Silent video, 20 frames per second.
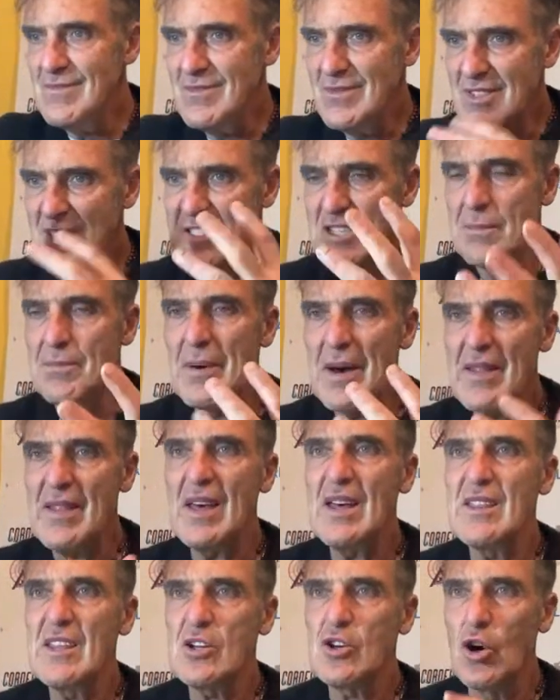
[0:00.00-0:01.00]
there's a bit
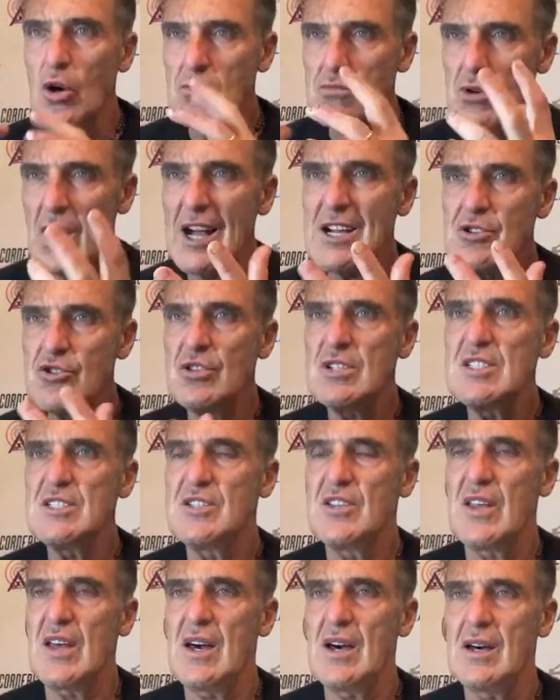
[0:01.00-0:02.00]
there, the camaraderie's
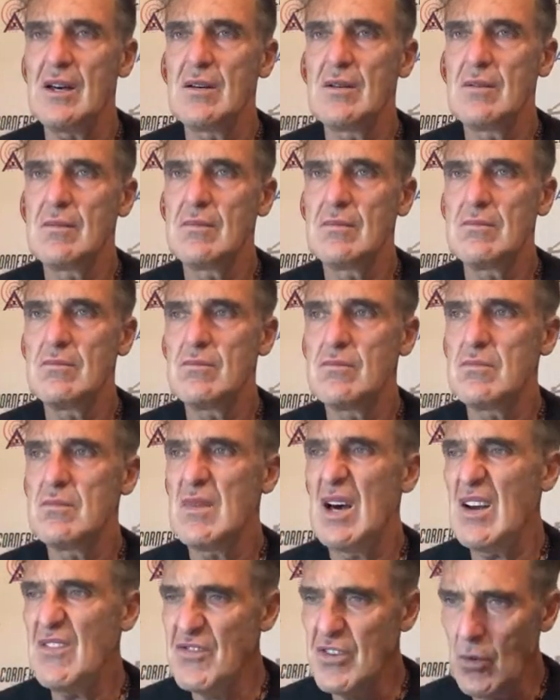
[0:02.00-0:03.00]
there.
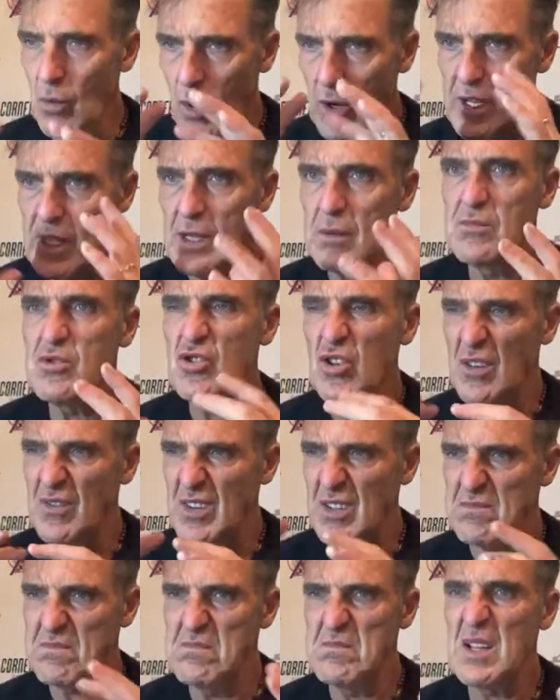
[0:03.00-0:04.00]
Every one of them sort
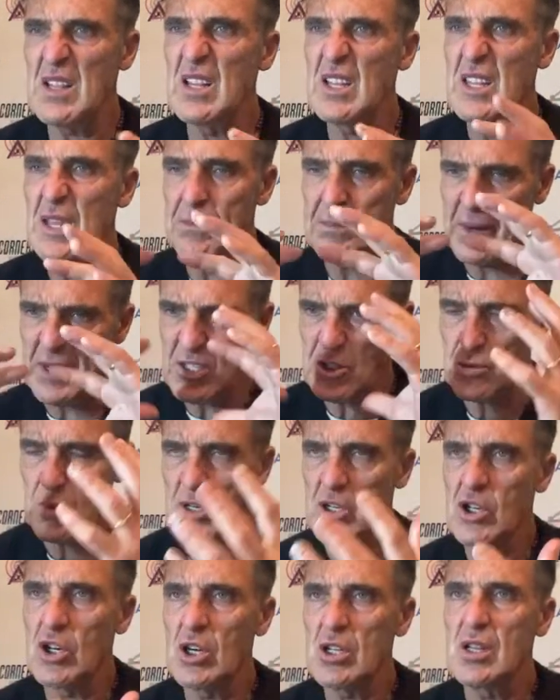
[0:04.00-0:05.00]
of middle of the pitch were
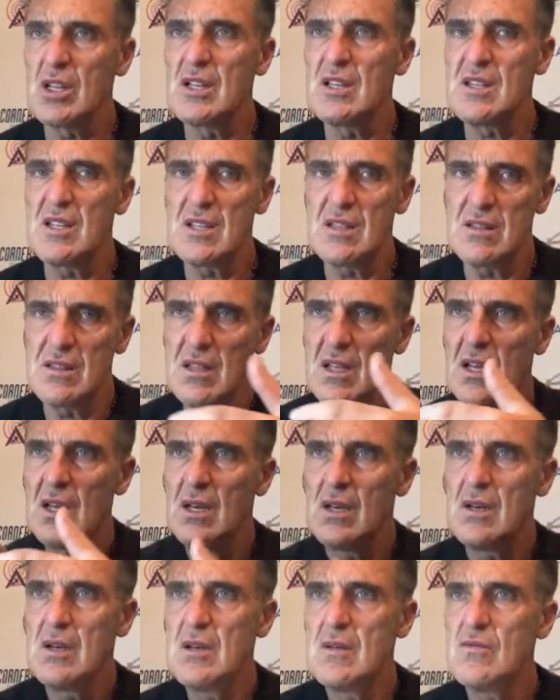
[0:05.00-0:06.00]
cuddling and
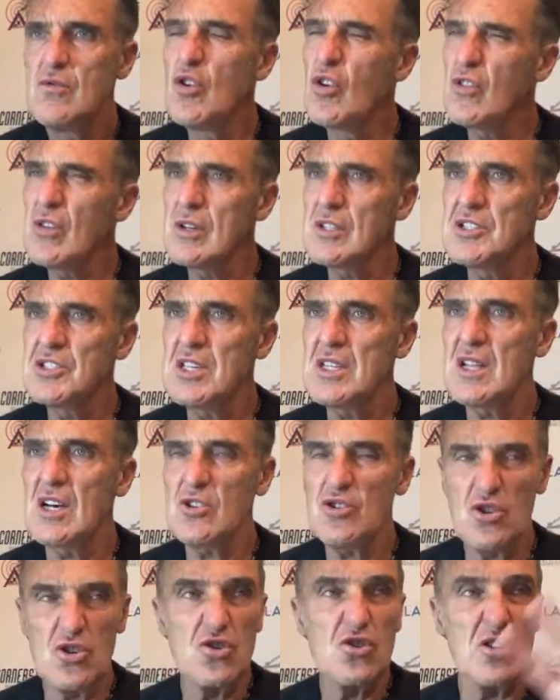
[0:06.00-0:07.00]
not really seen that.
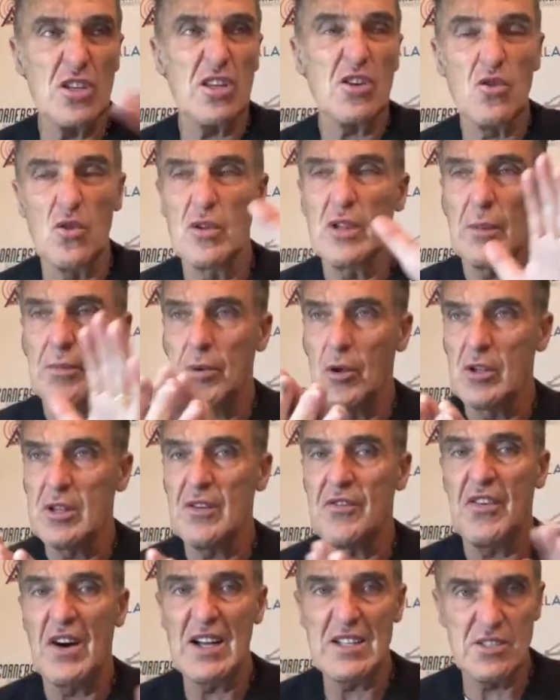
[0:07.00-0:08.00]
Usually they go and applaud the
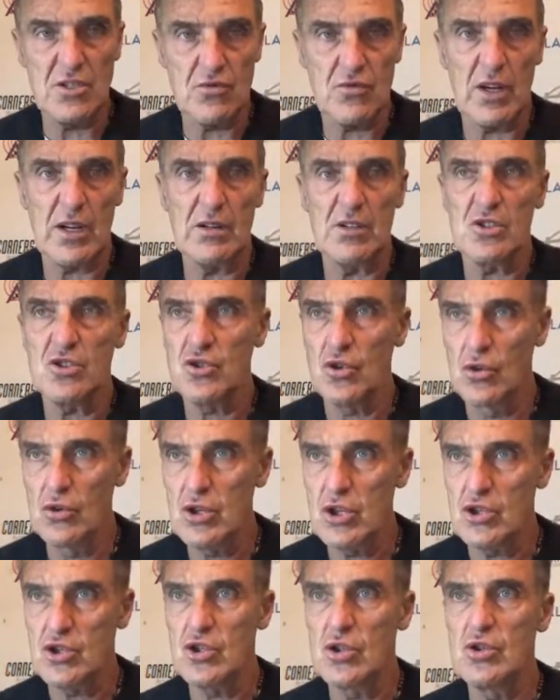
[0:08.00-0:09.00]
fans, and rightly so, you
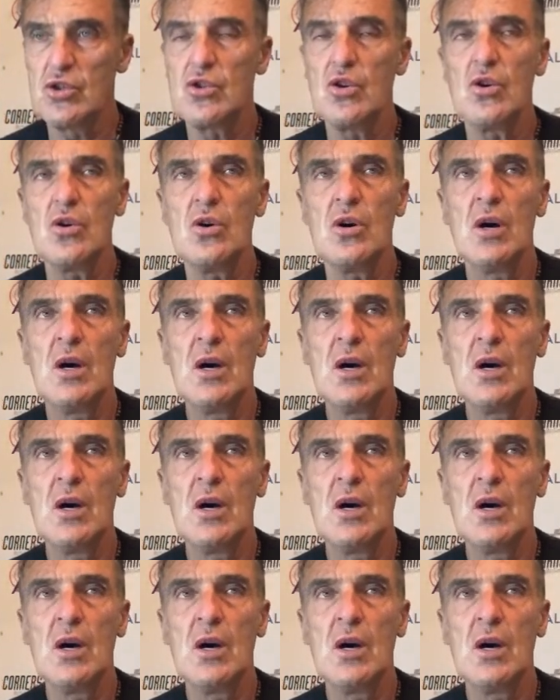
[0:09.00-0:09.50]
should do,